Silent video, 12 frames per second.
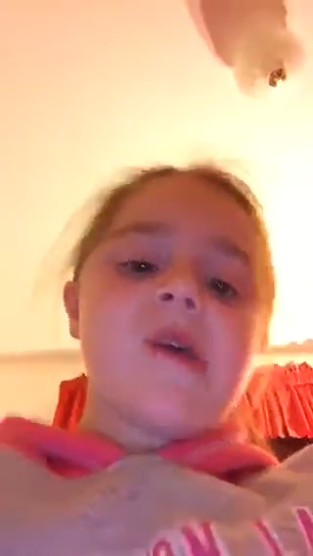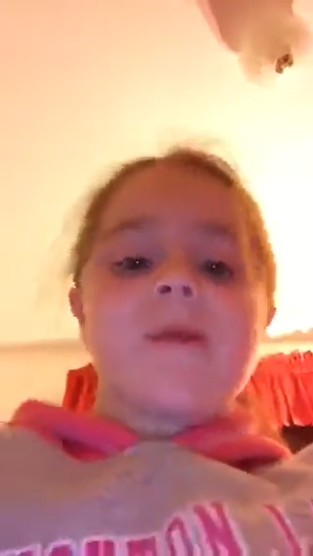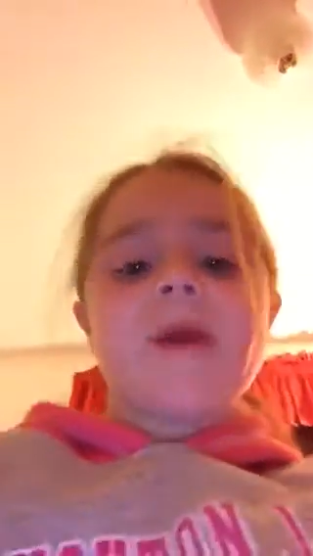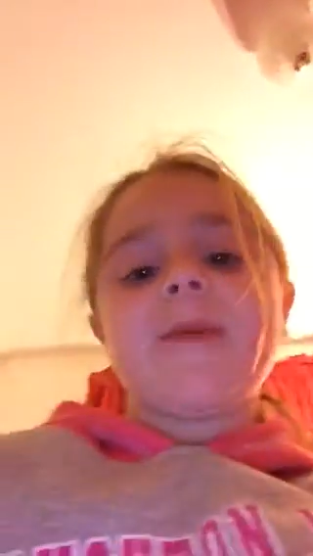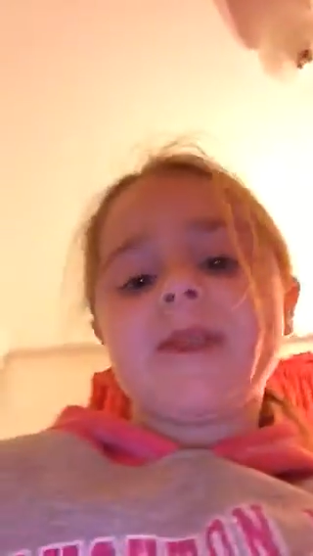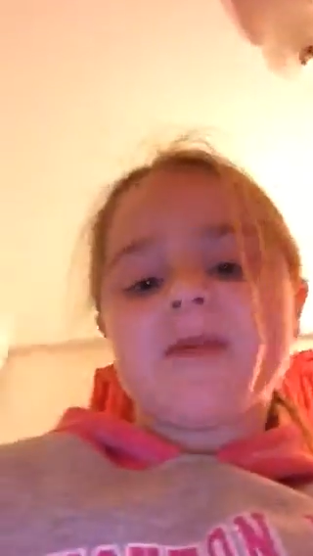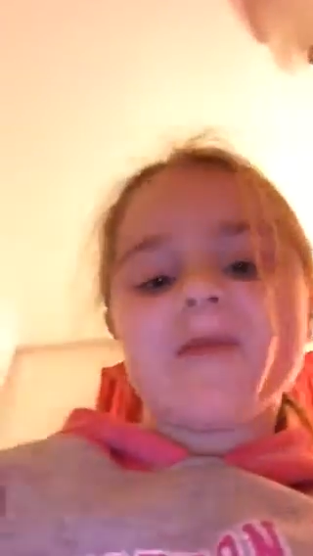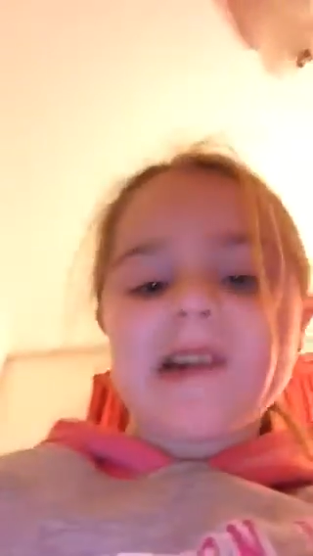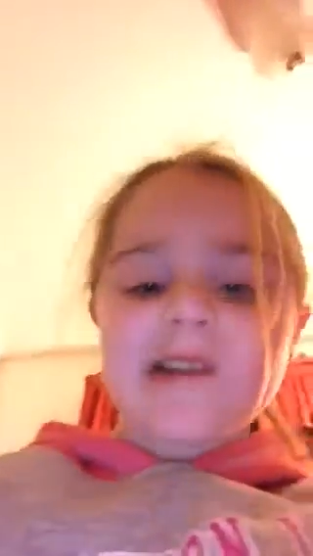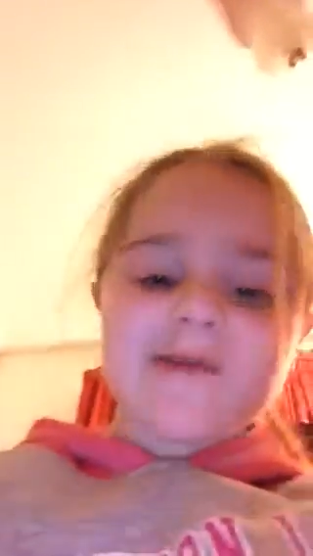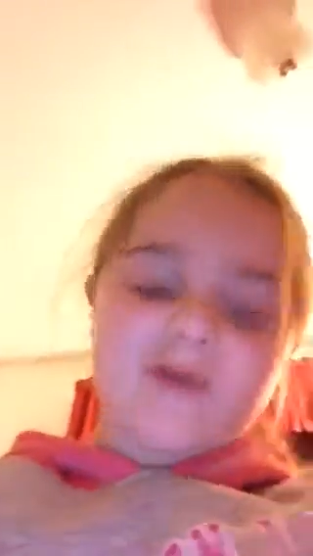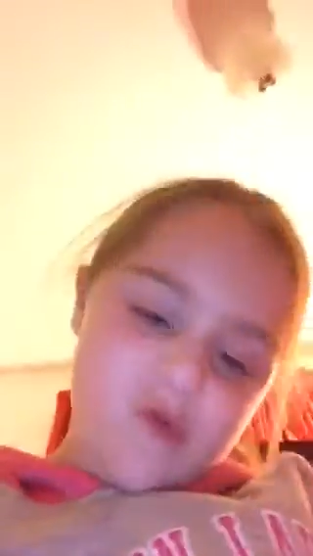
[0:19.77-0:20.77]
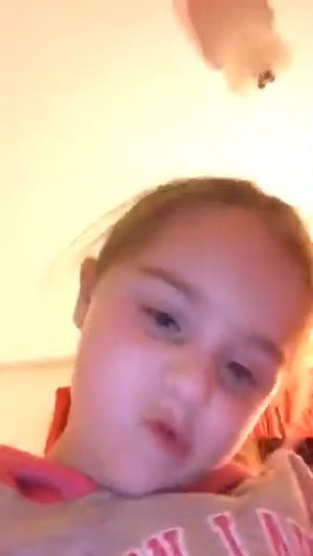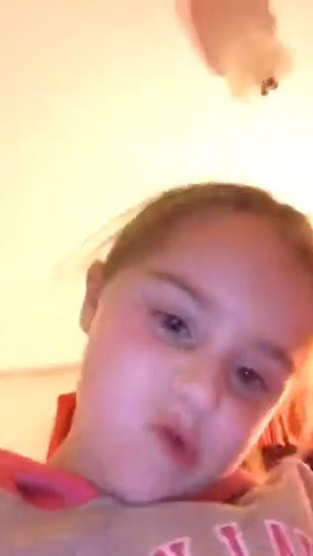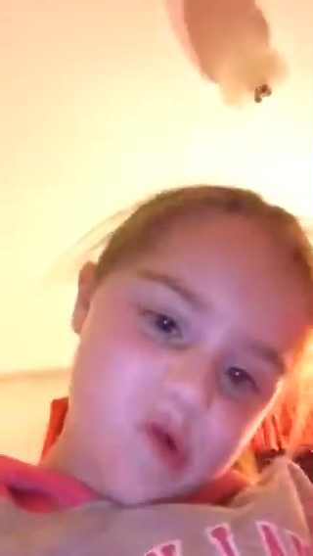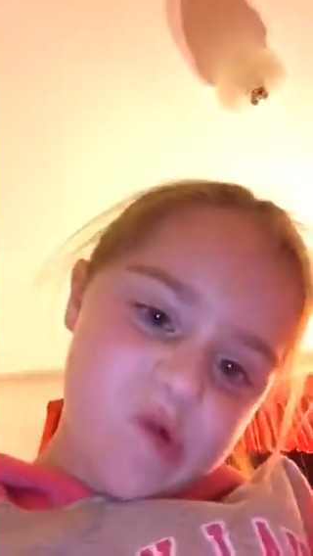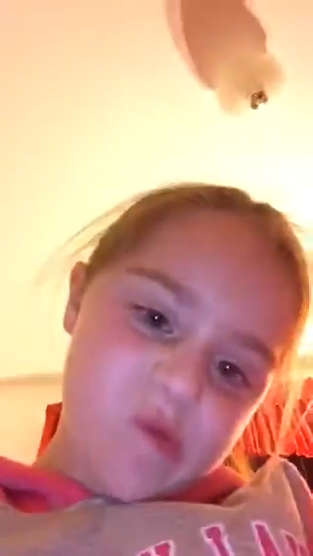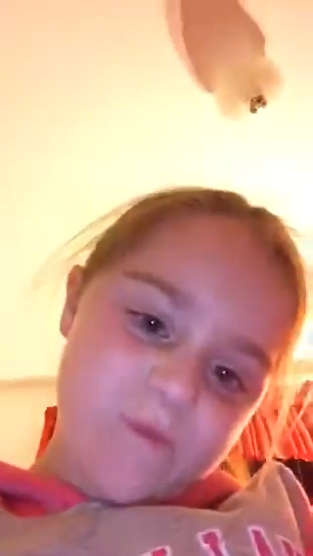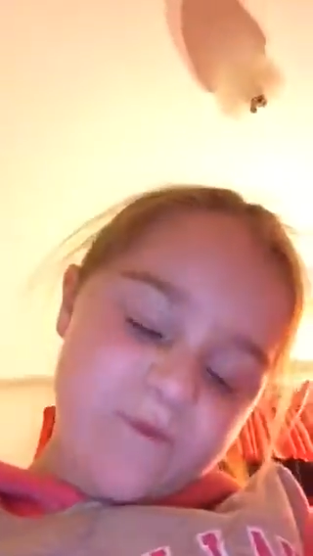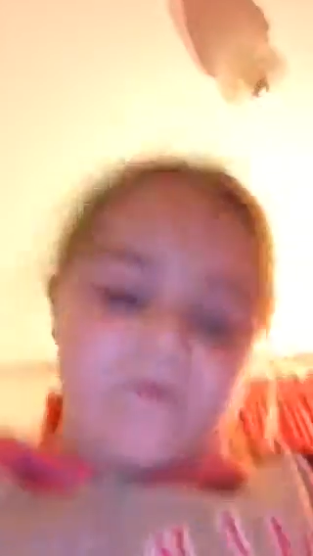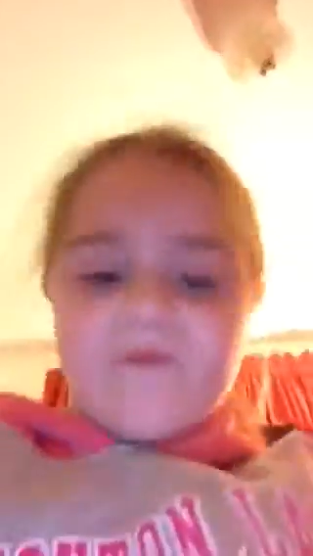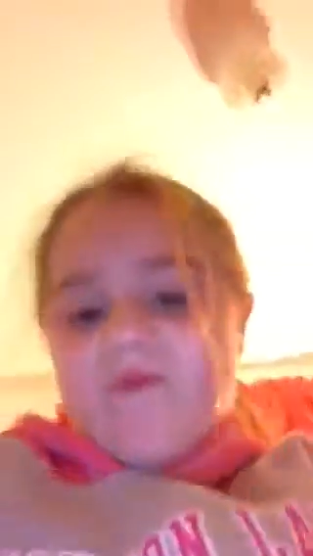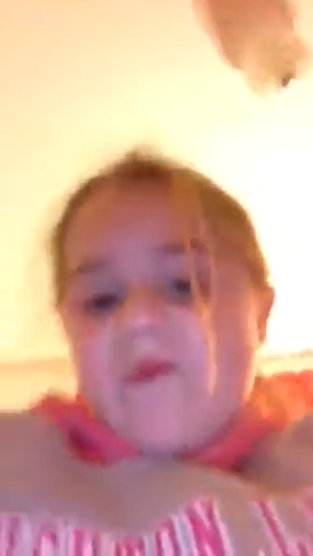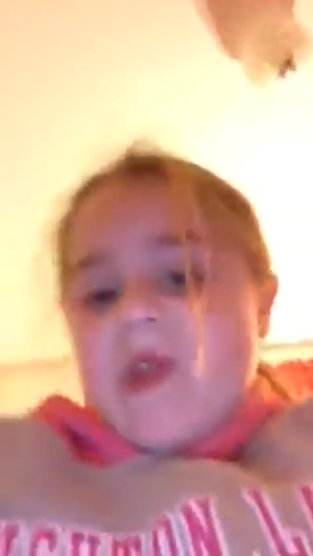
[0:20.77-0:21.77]
Maybe tomorrow or
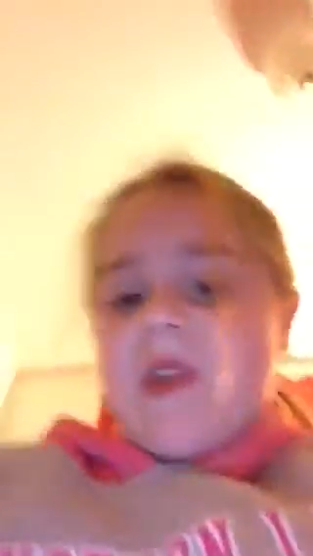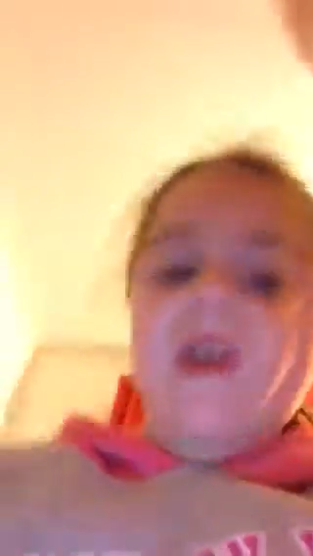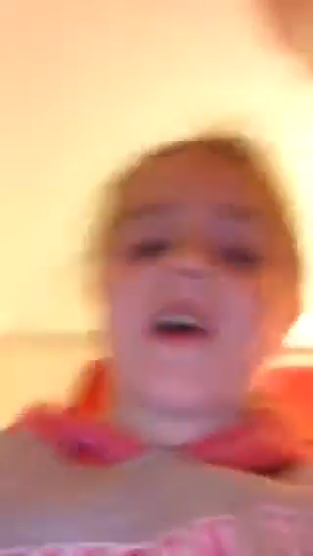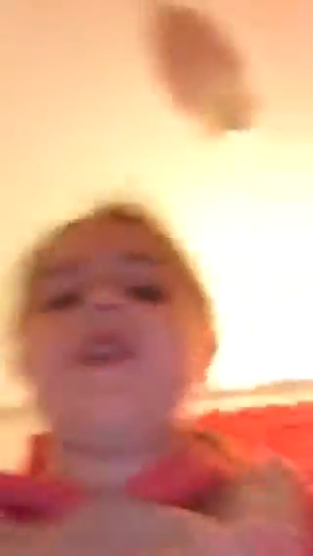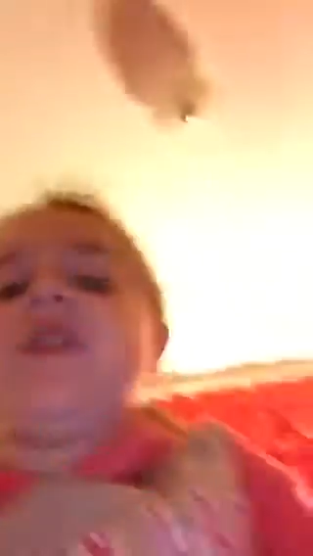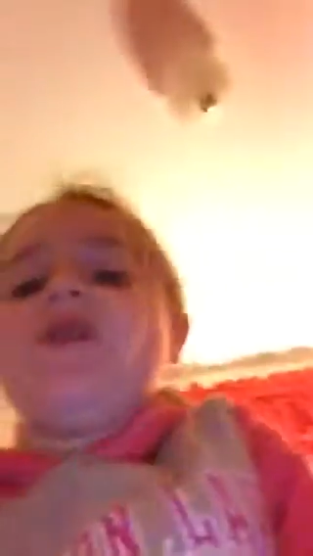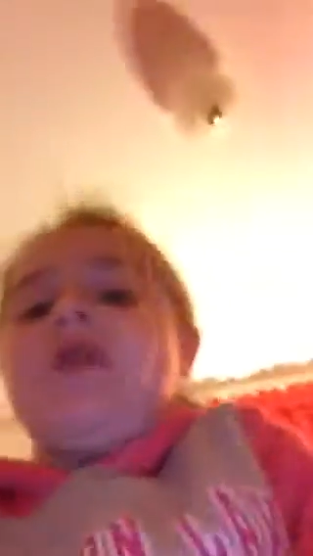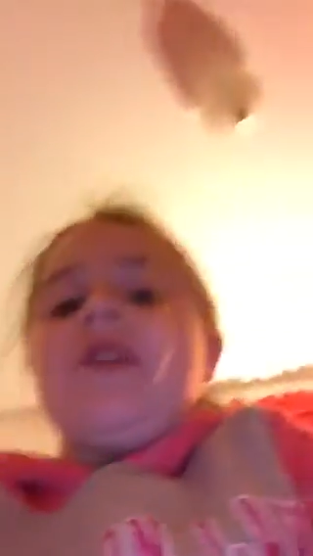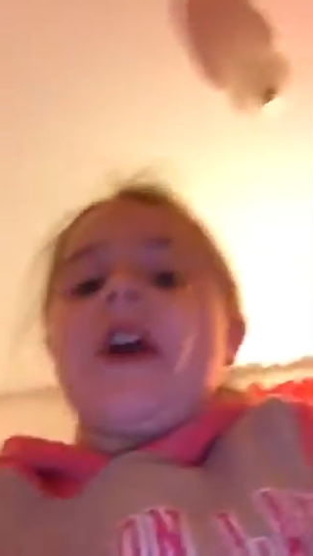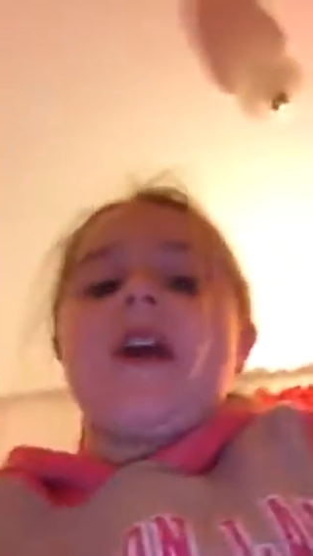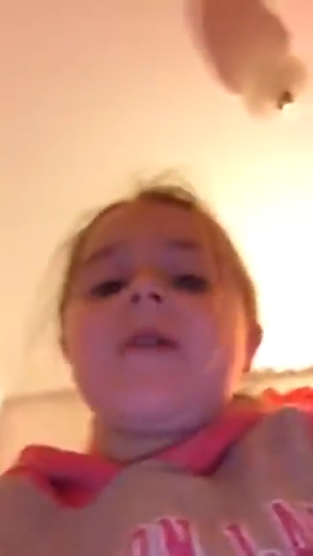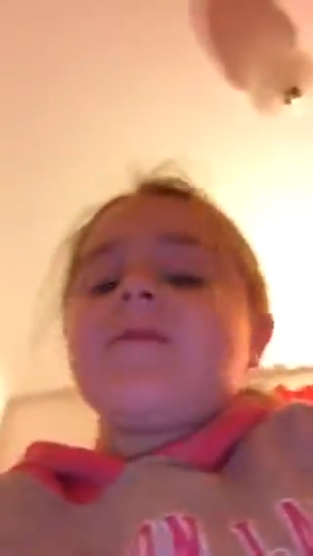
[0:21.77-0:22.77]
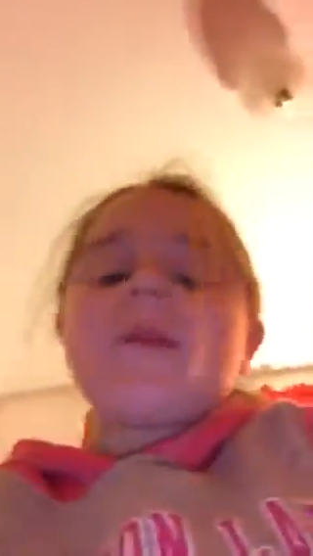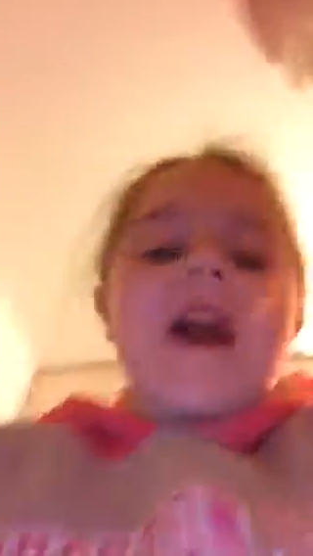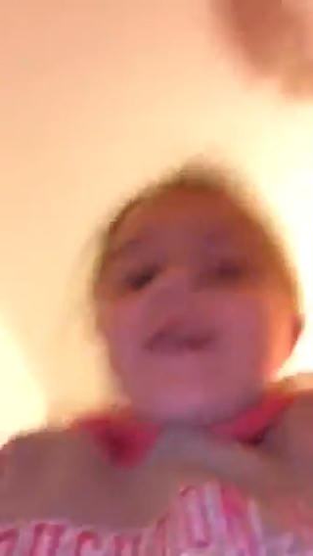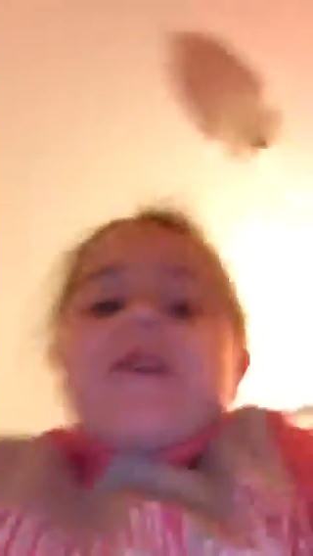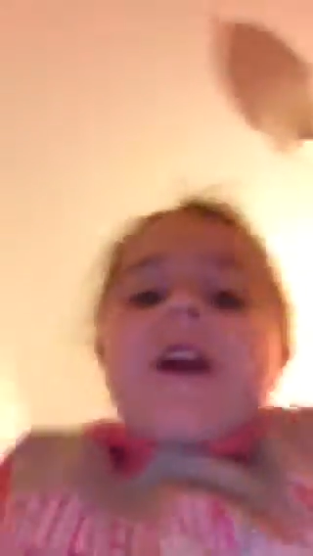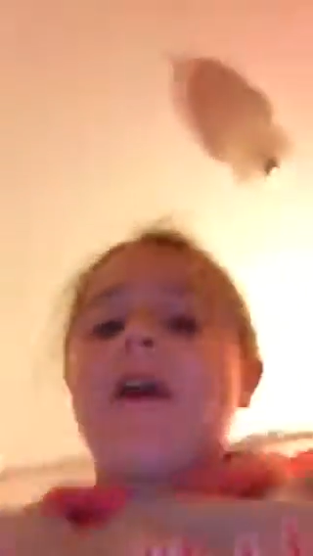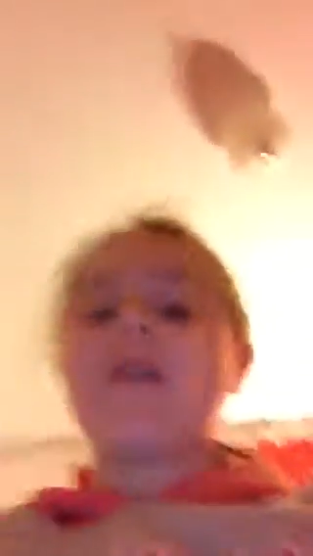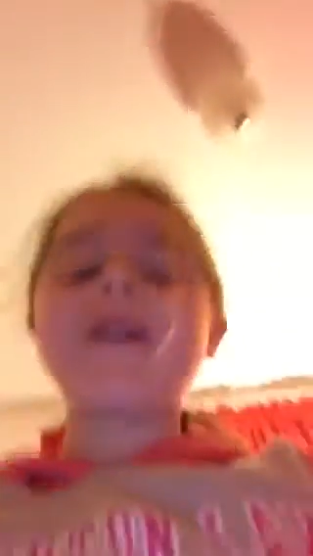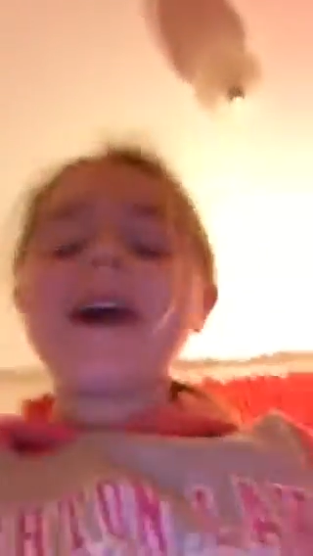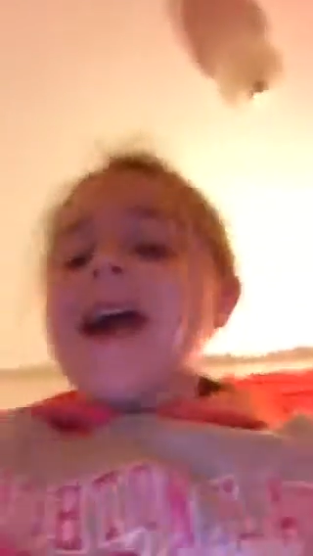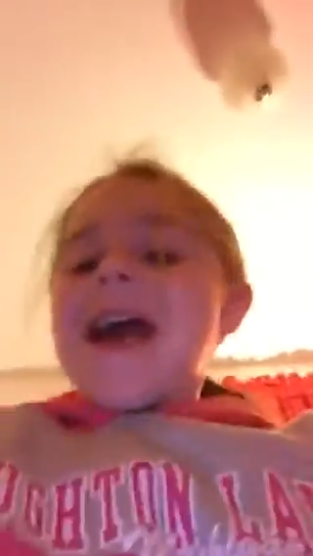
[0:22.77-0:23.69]
another day. I don't care.